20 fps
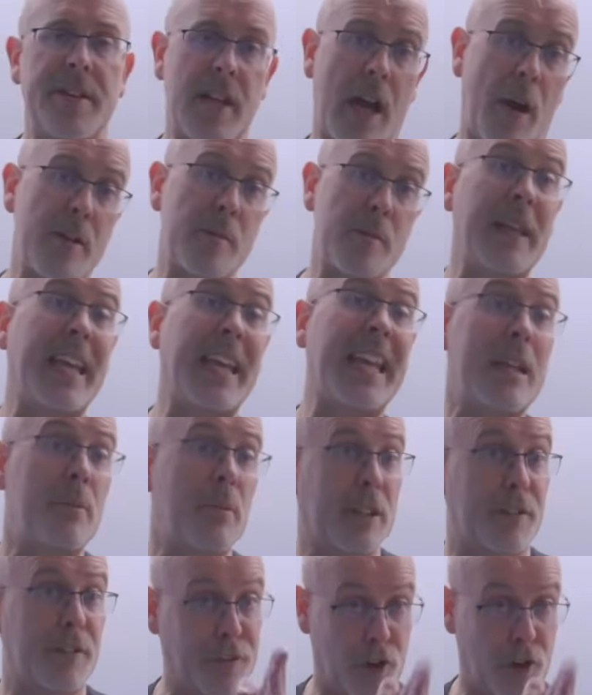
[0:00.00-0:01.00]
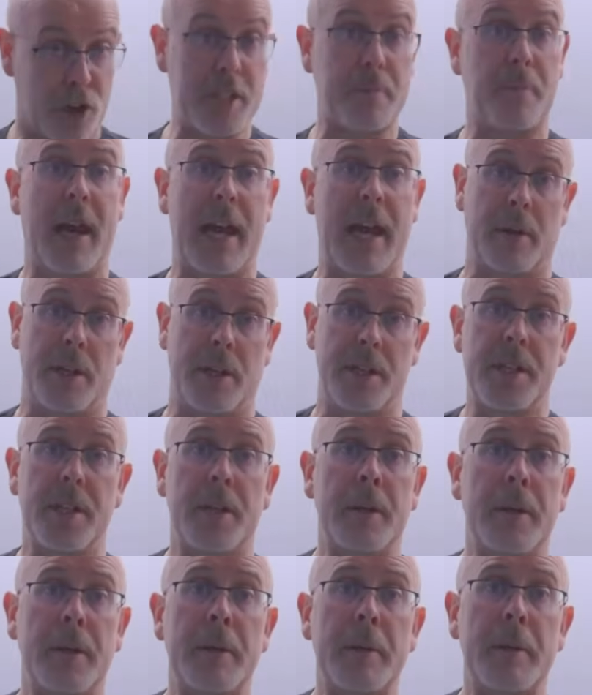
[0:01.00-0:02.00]
I always begin with the first payment.
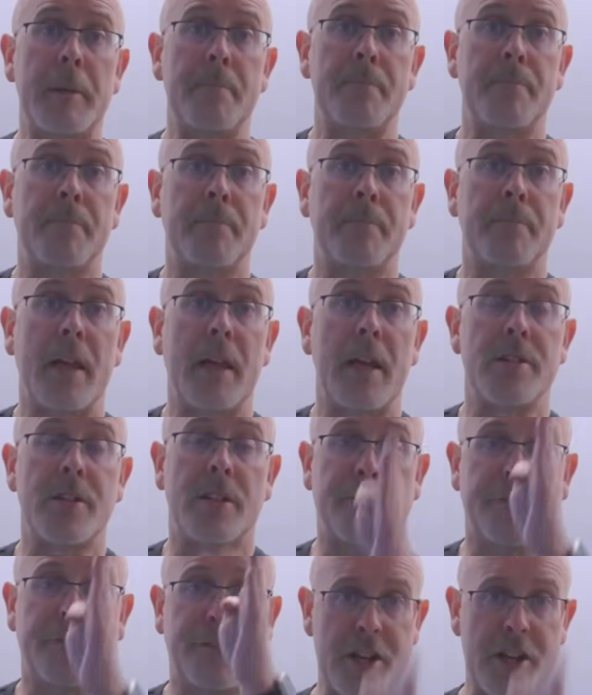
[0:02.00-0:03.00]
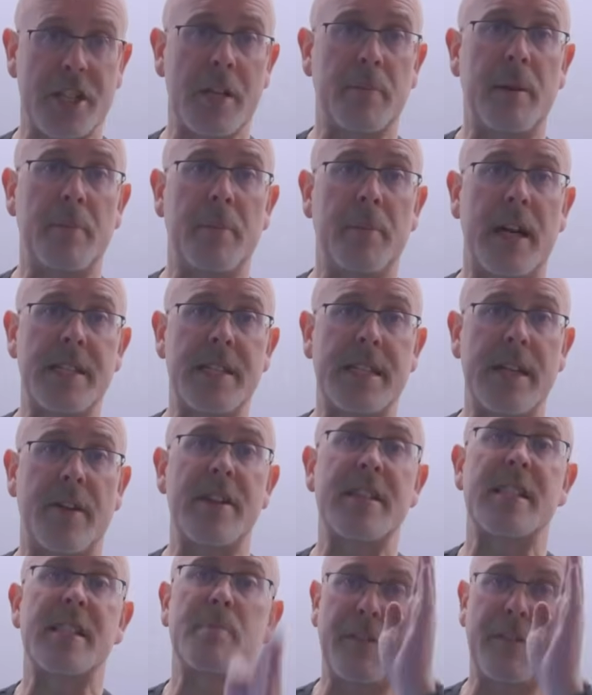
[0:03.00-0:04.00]
So the first number in my
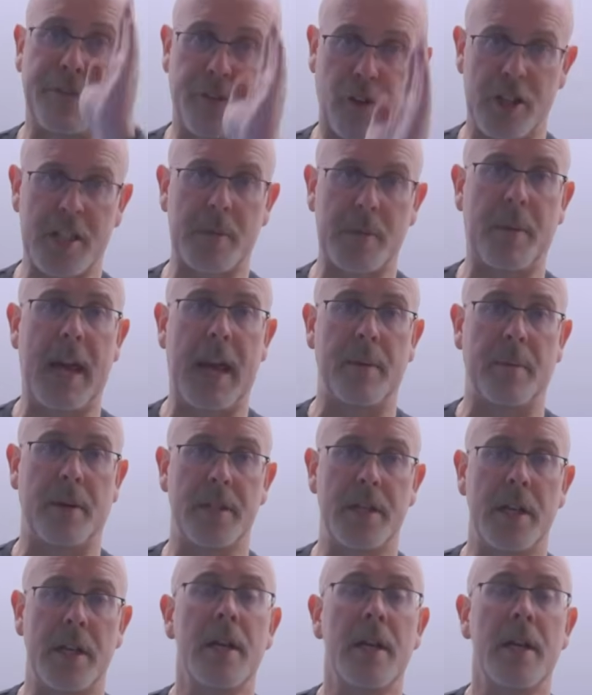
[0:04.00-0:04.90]
series is my first payment.